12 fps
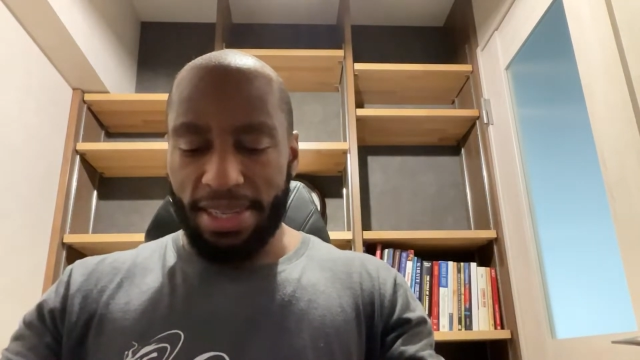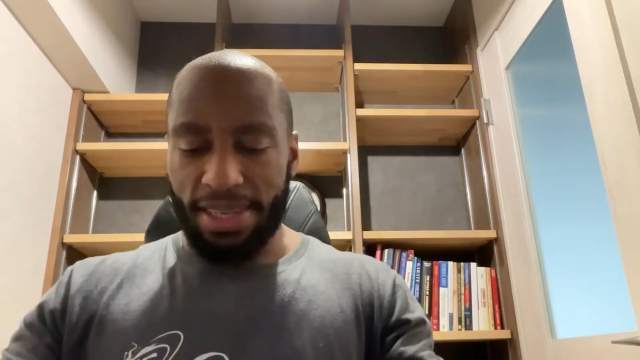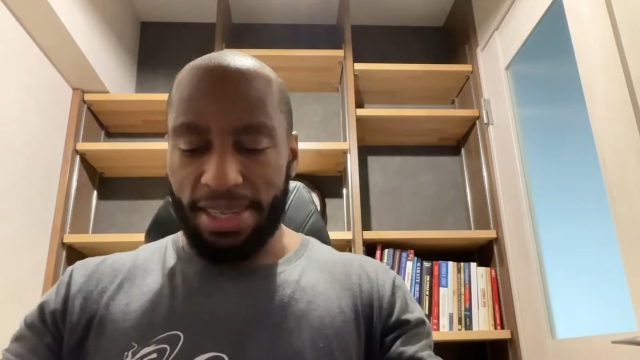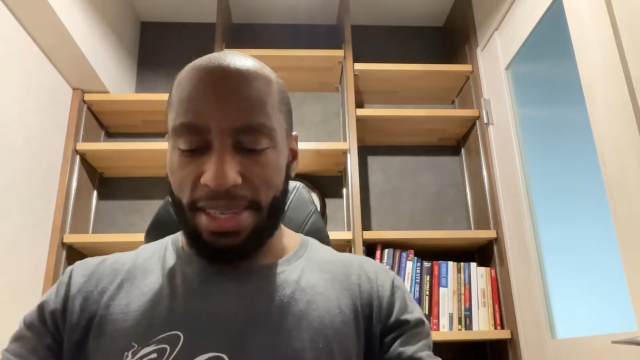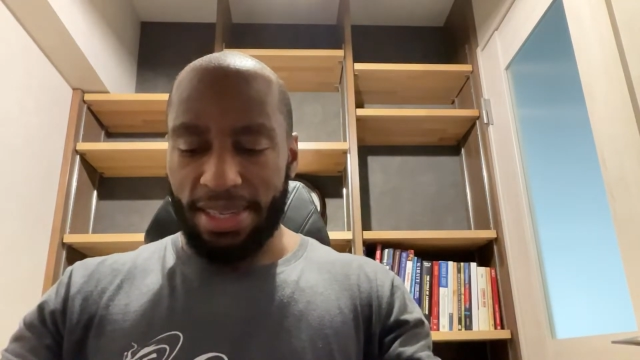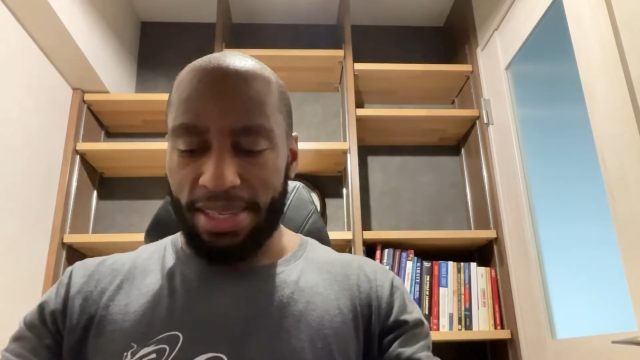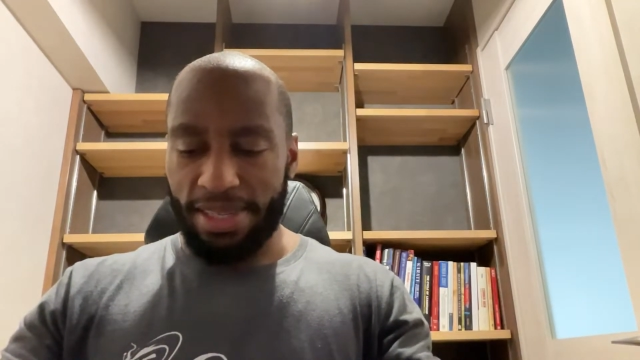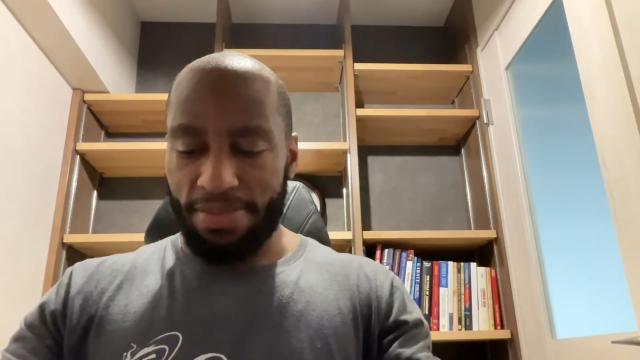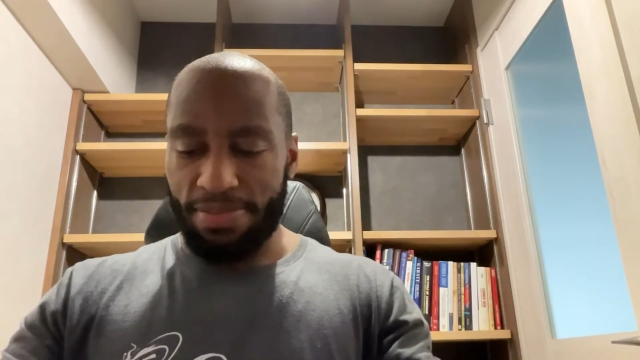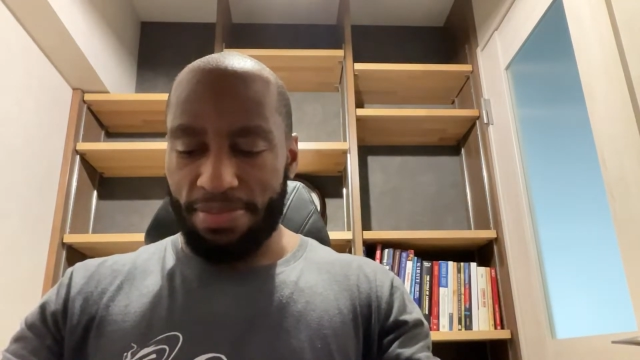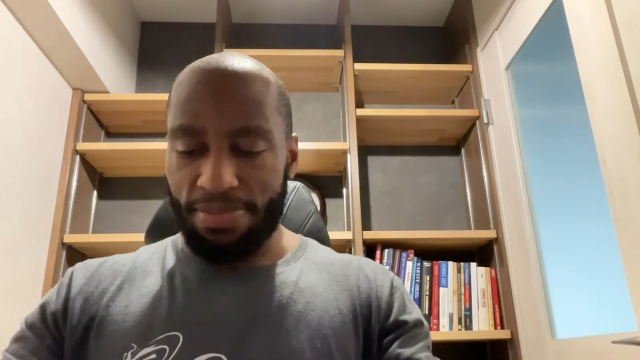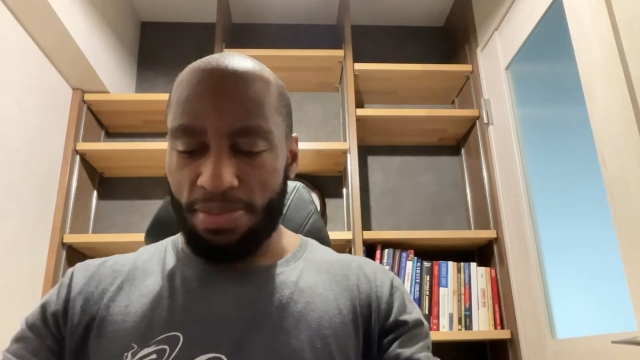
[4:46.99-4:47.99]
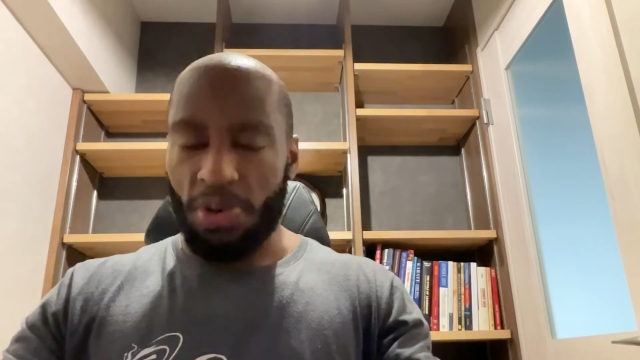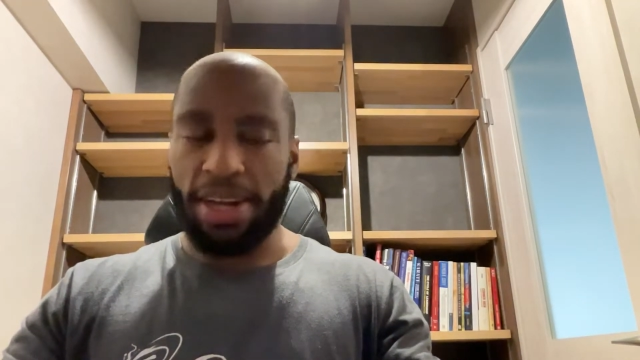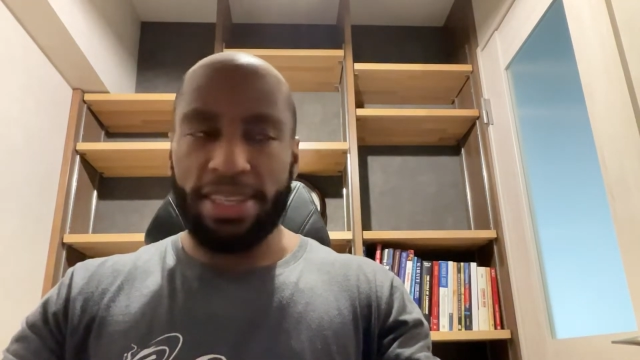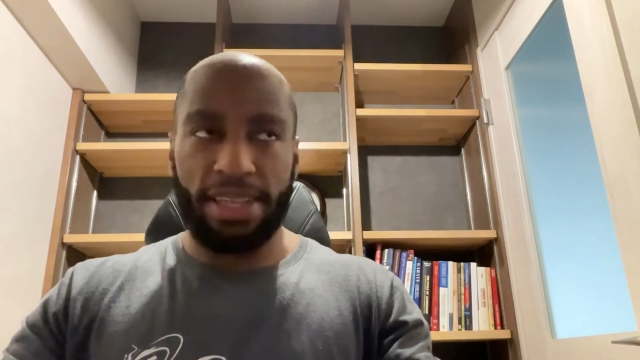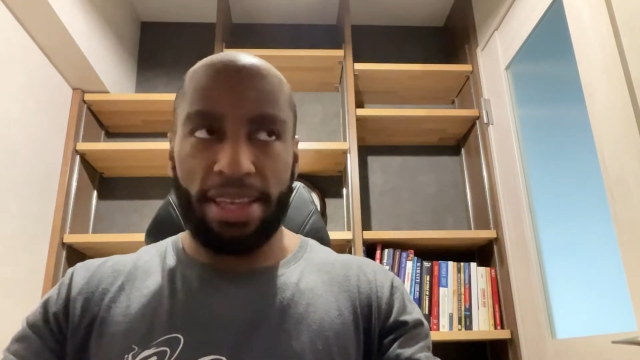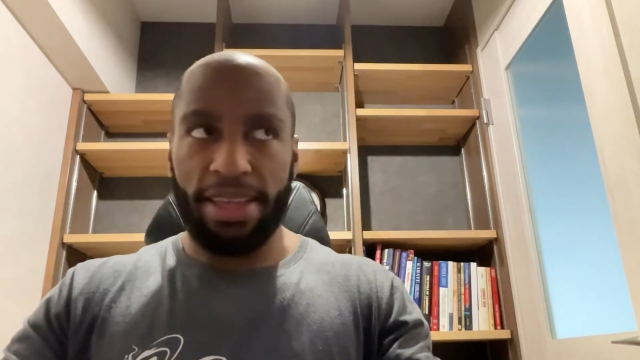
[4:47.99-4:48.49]
Or
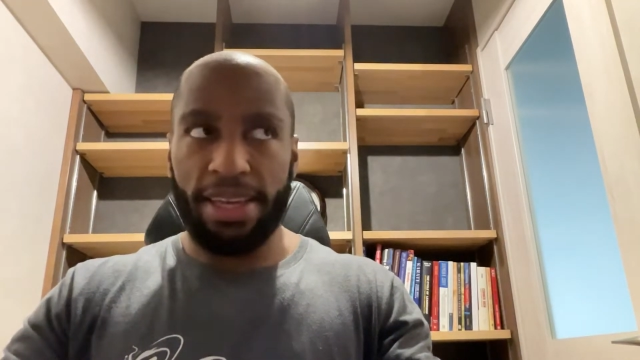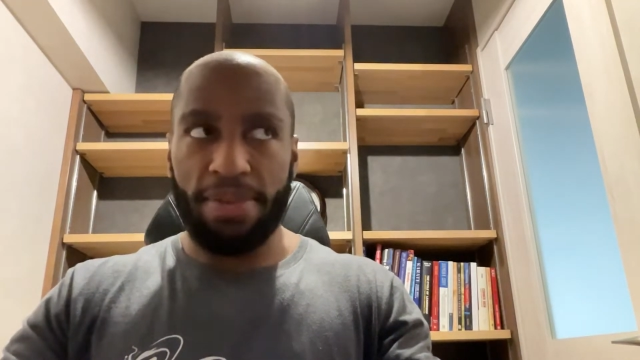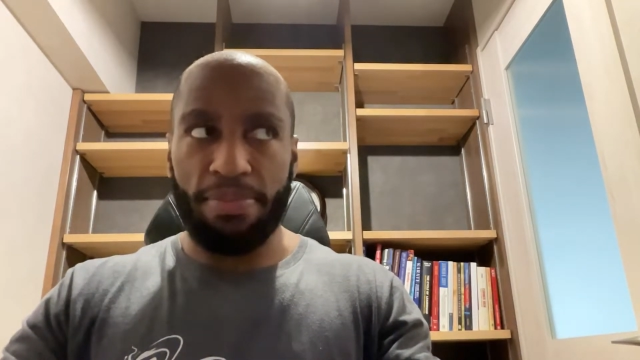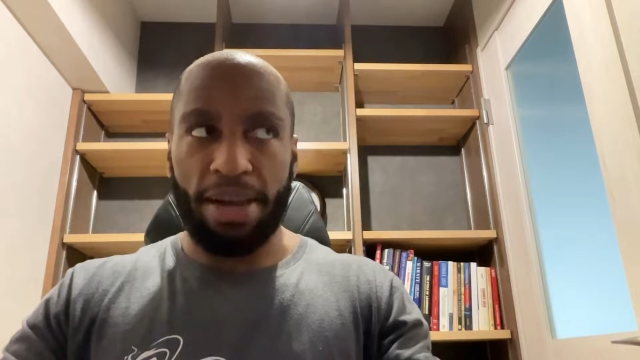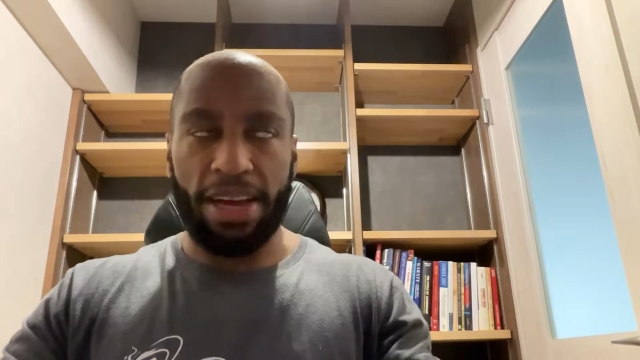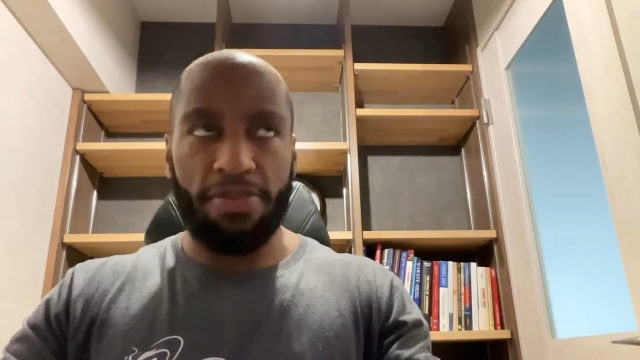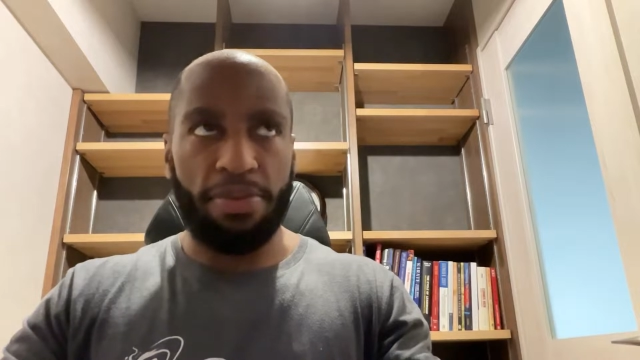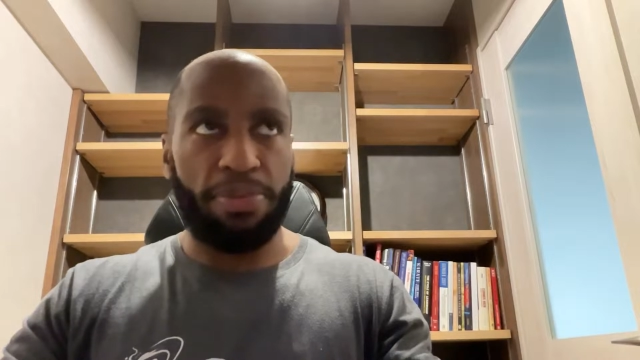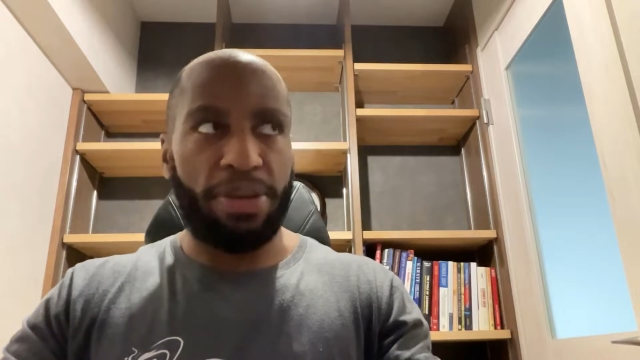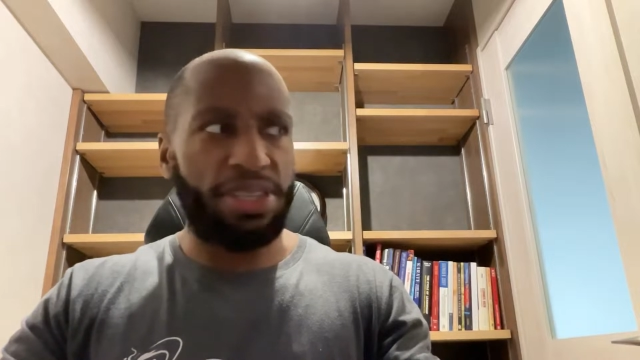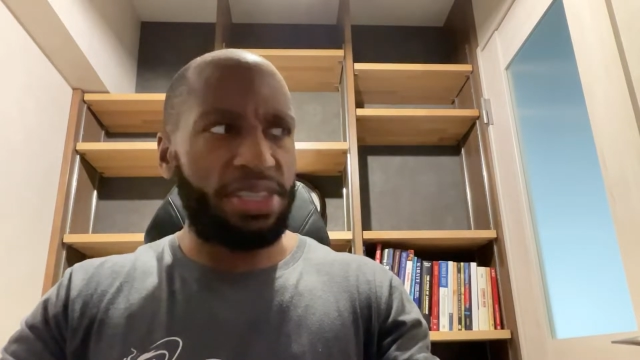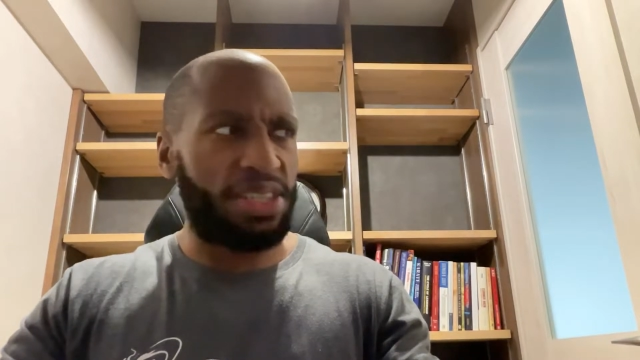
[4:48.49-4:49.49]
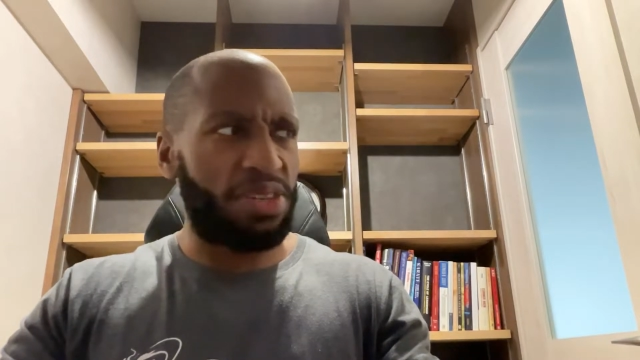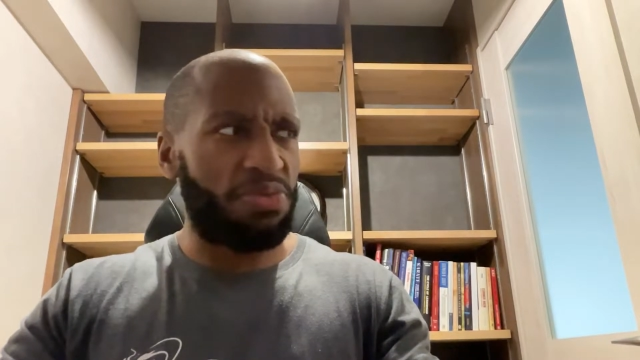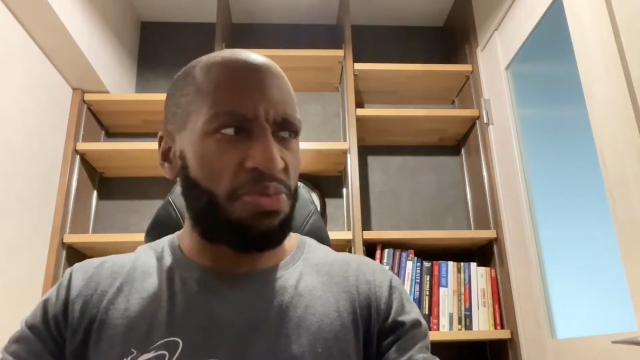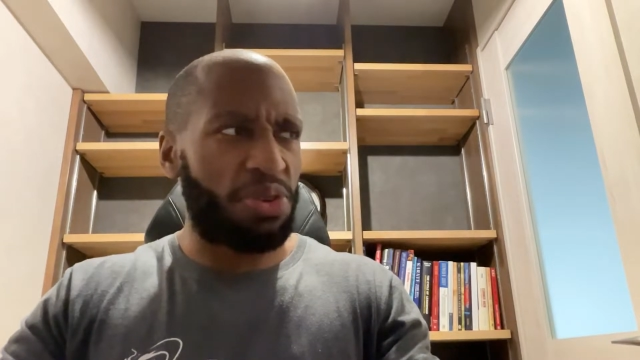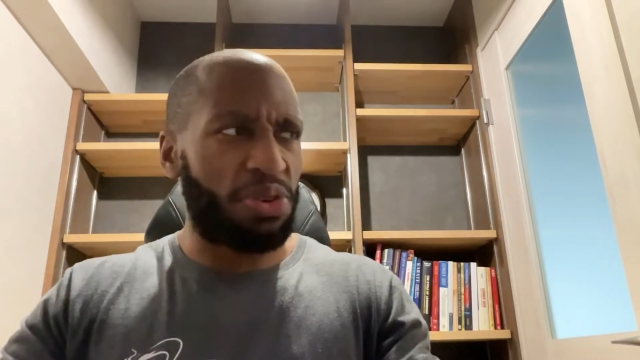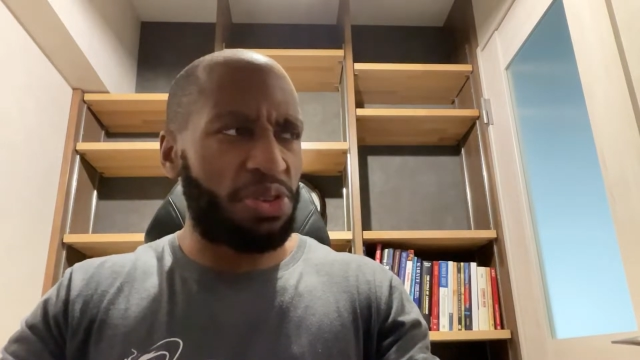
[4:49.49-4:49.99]
actually, I think it might have been mentioned
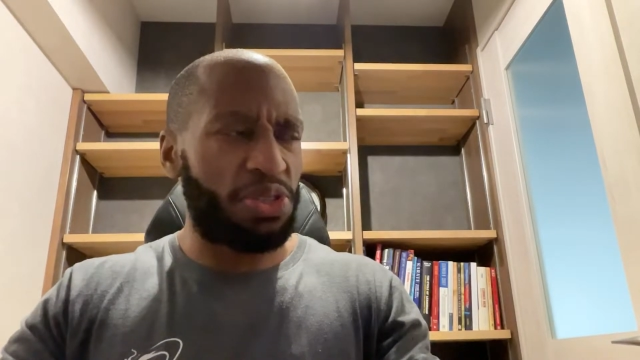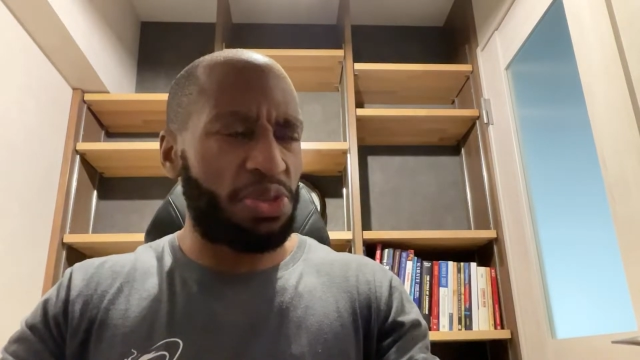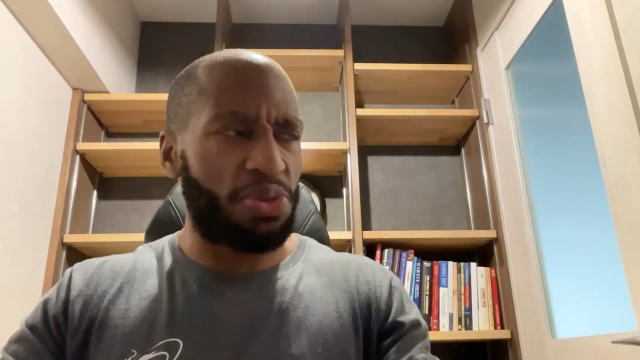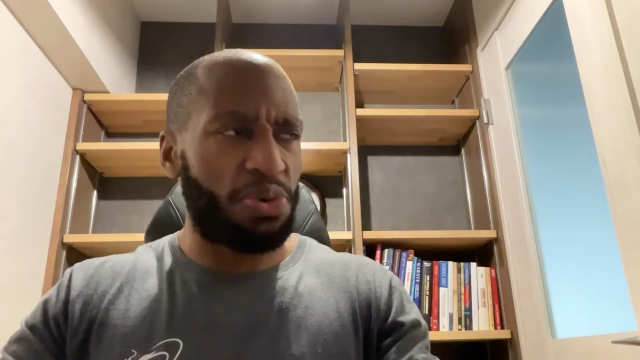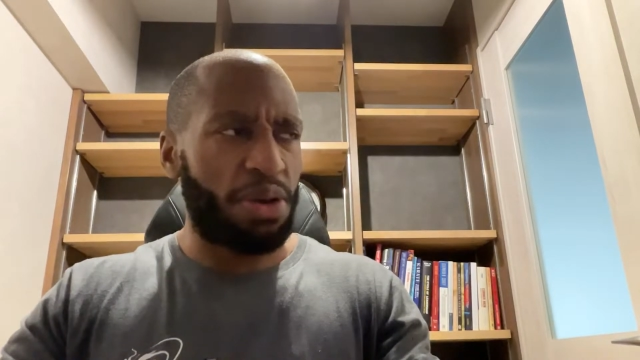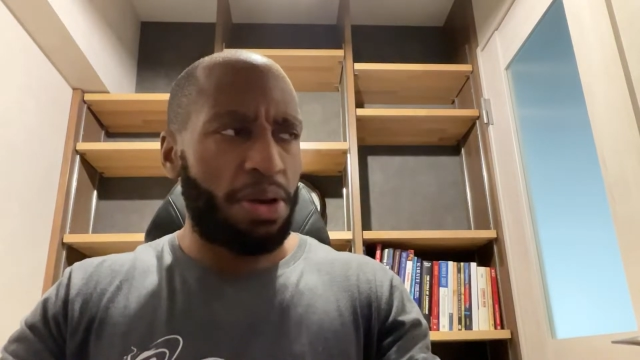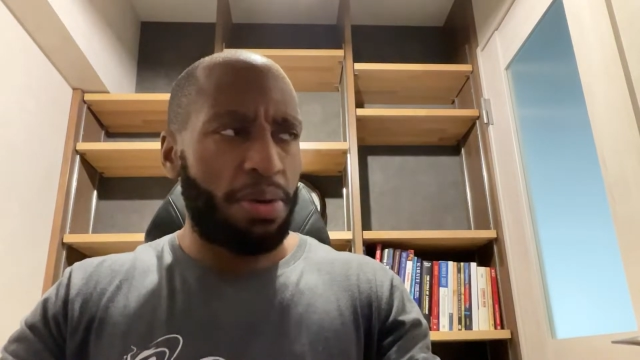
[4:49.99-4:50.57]
1 or 2,